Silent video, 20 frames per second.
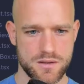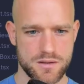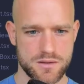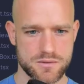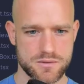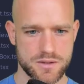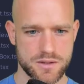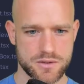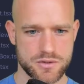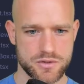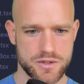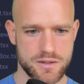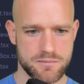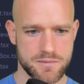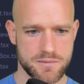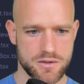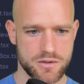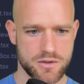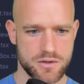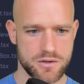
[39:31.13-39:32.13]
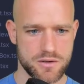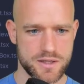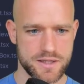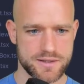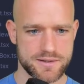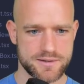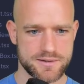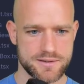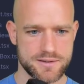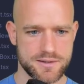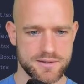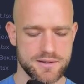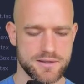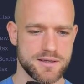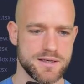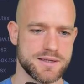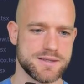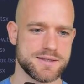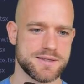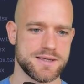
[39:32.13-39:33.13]
So actually I'm gonna call it,
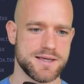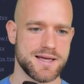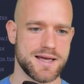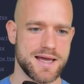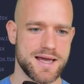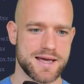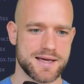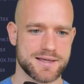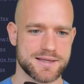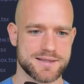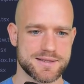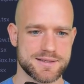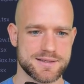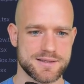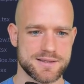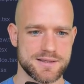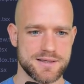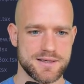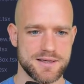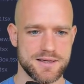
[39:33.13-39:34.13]
let's say X